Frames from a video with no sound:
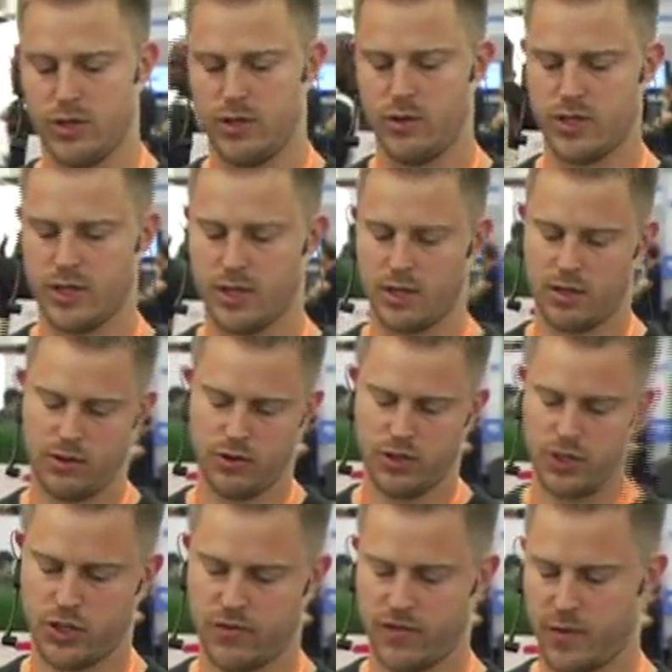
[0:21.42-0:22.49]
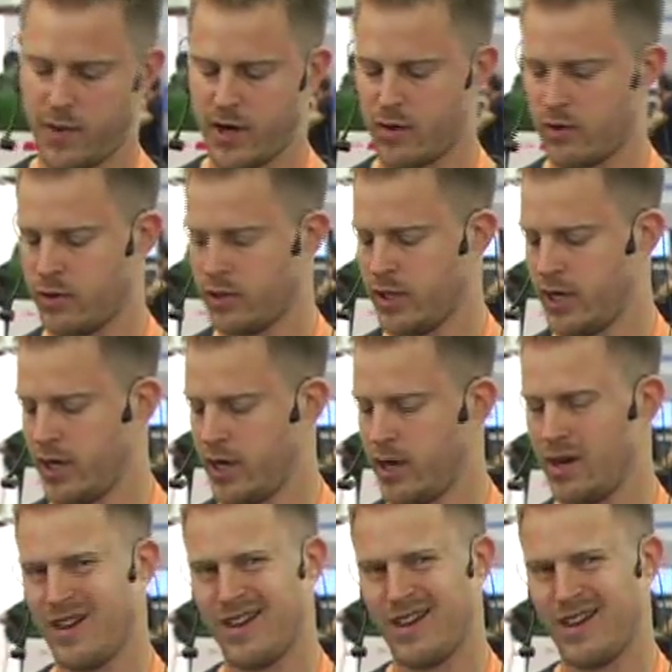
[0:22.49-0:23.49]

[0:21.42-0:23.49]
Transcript: using usage of the microcontainer.